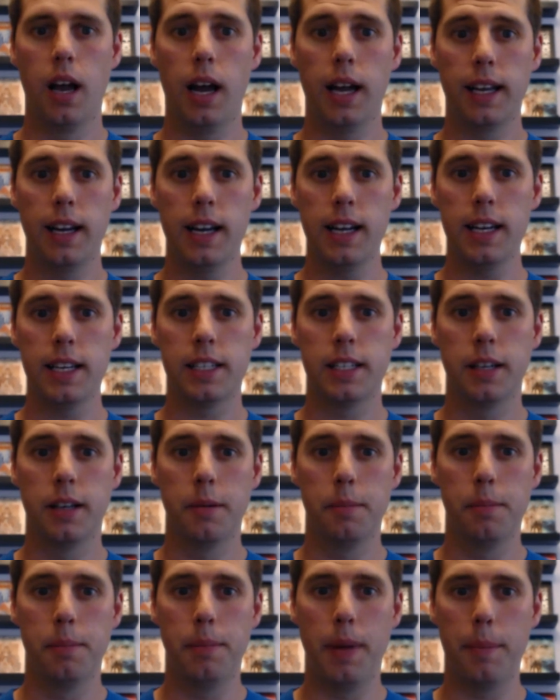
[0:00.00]
Hi guys,
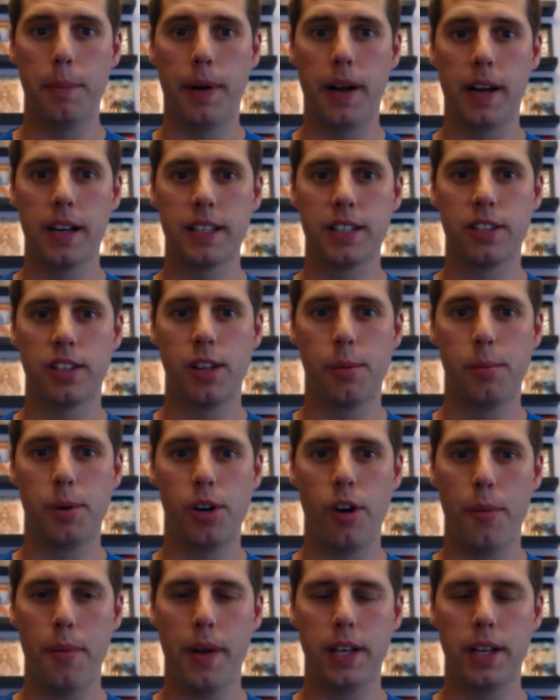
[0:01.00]
Ben Parsons on the
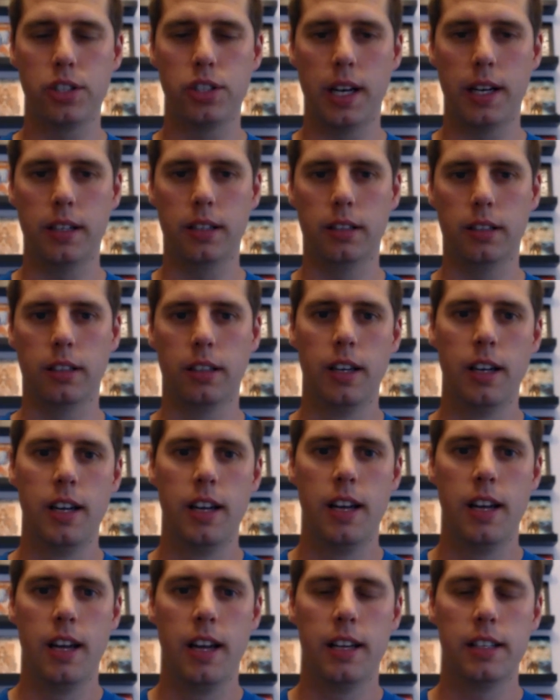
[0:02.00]
Blu-ray Benn channel.
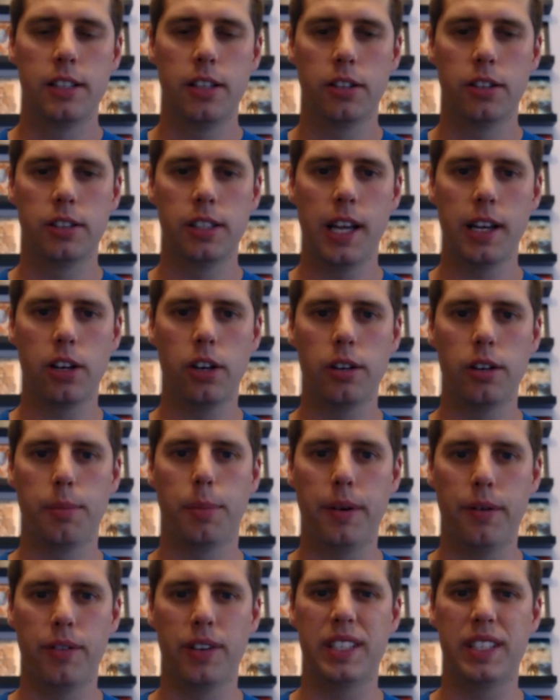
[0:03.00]
So today I got a
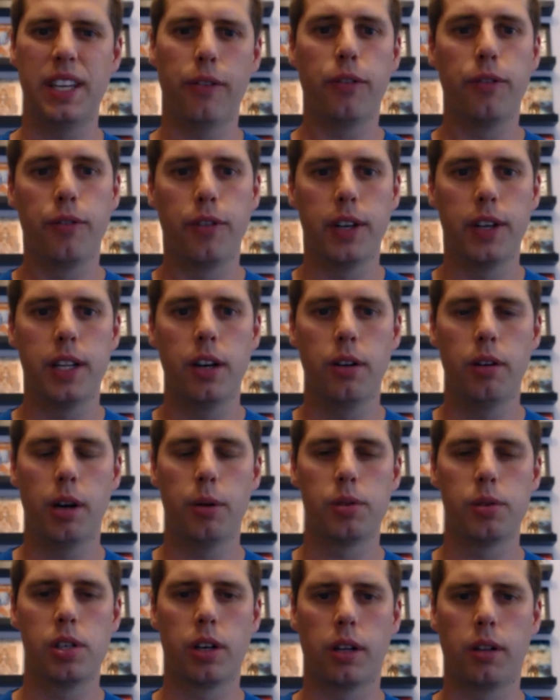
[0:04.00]
bit of a different video. I
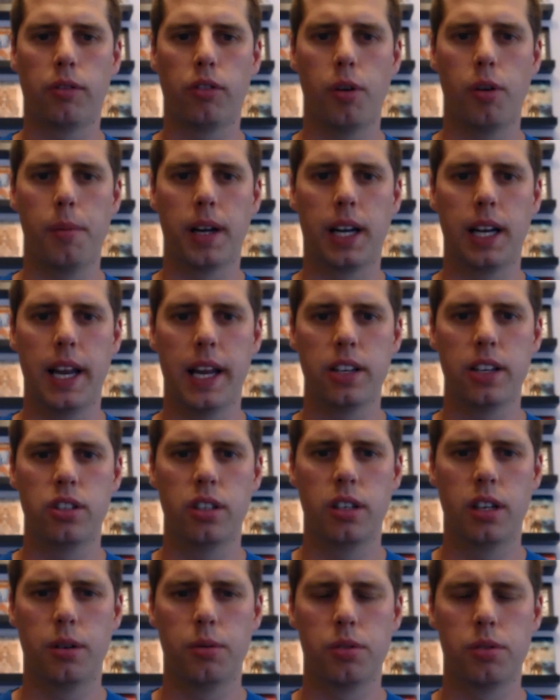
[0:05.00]
was looking through my
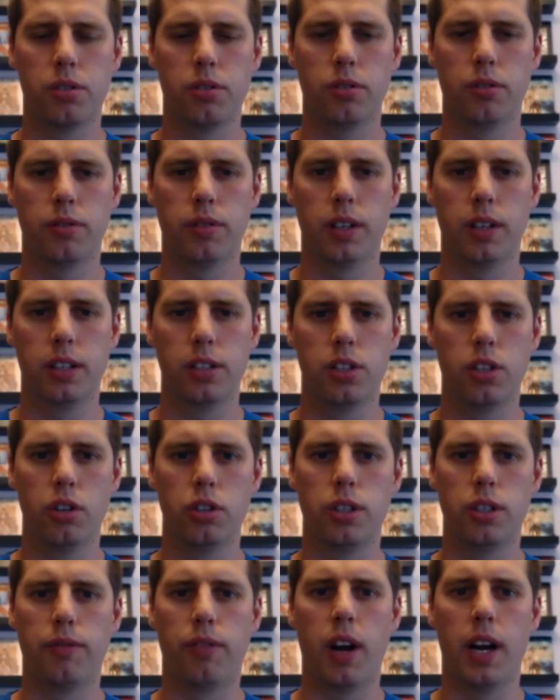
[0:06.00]
collection. I was sort of uh,
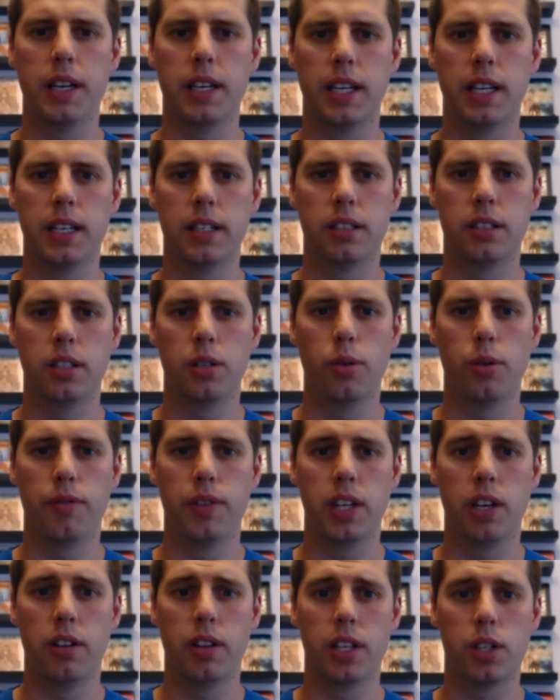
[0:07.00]
searching for ideas to do a
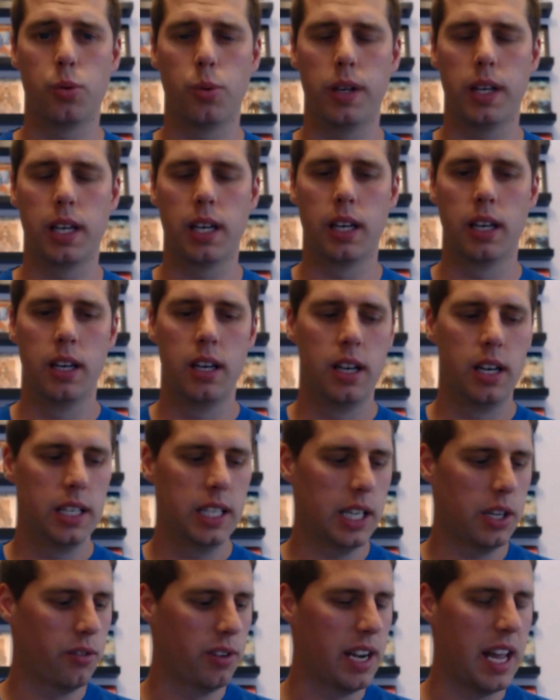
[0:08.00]
video this week.
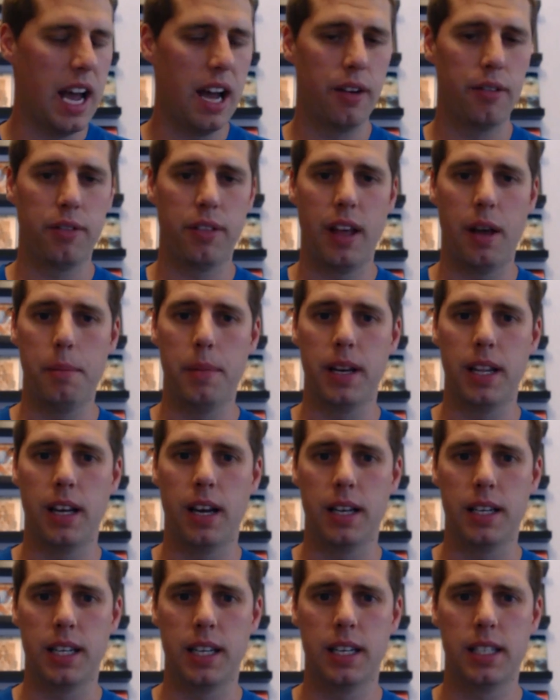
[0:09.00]
Didn't really have that many
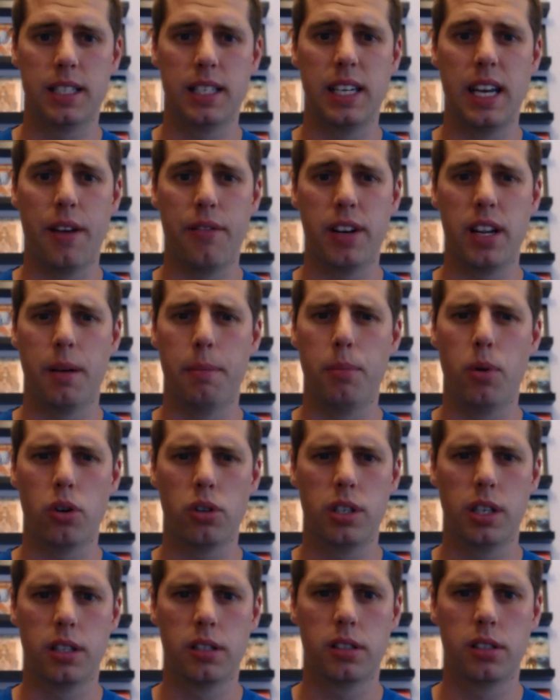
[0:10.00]
ideas. Didn't have any
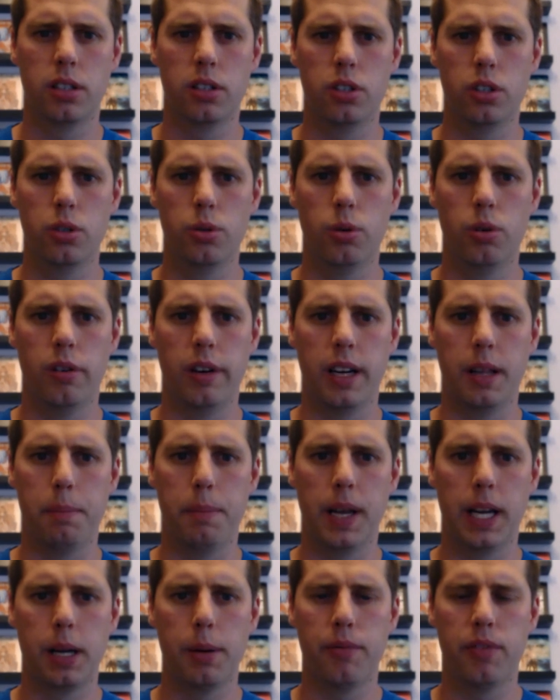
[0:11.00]
unboxings to do or any
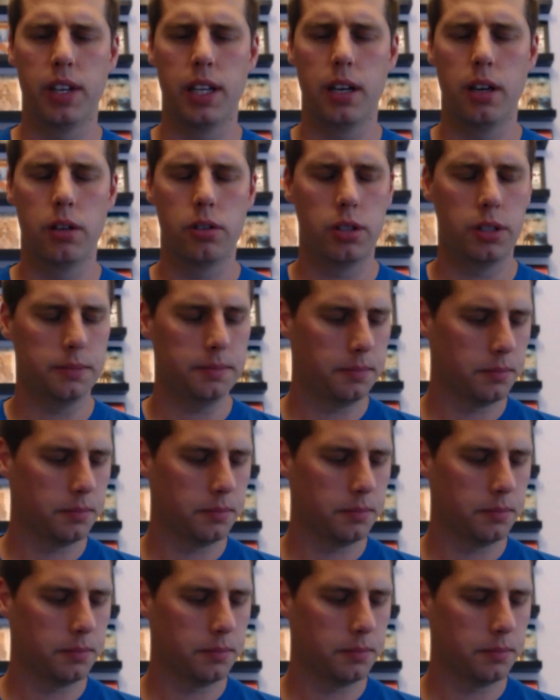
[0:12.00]
pickup videos.